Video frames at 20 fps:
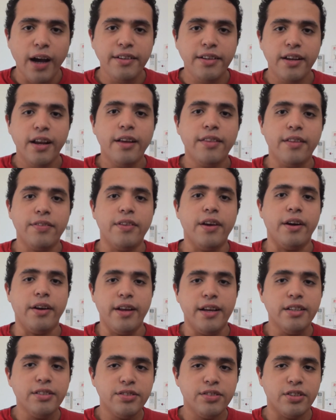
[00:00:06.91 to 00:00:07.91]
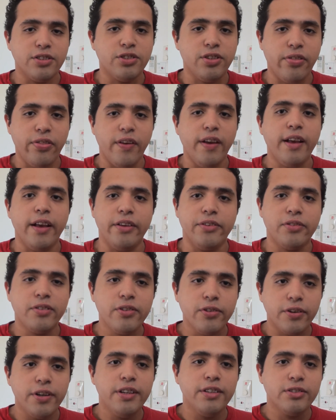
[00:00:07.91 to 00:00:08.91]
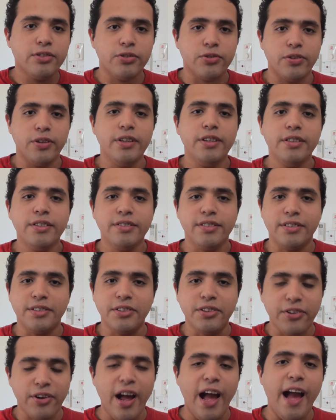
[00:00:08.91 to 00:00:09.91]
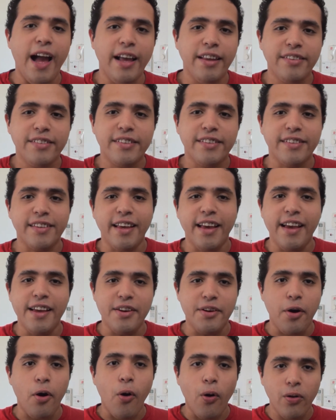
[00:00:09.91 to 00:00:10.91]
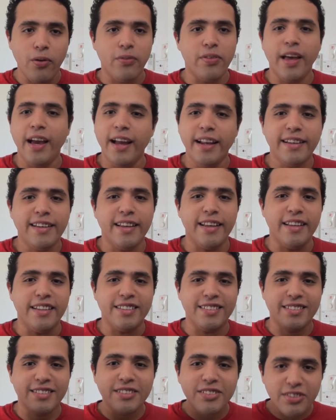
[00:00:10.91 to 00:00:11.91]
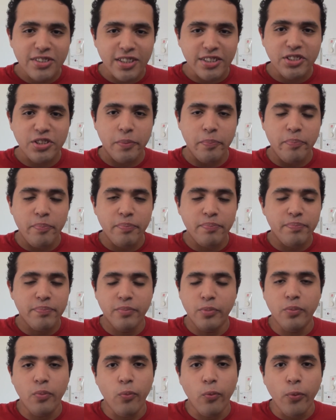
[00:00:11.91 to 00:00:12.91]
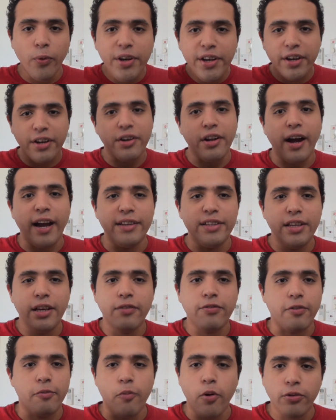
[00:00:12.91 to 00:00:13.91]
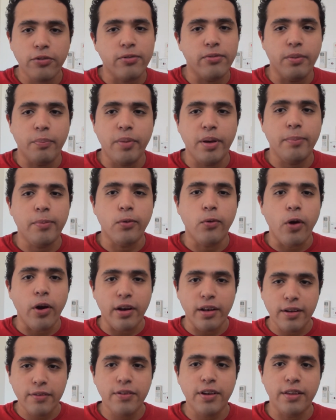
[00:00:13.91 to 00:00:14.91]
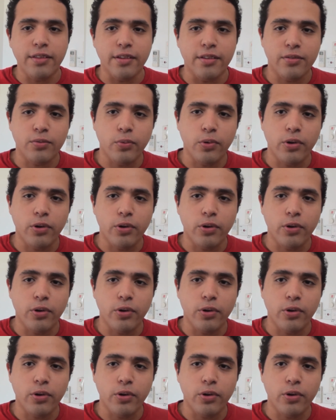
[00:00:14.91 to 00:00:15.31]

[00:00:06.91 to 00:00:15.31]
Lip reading: idea that there is such a thing as green trees and grass and all of that is such a weird idea for most of the people who are living in this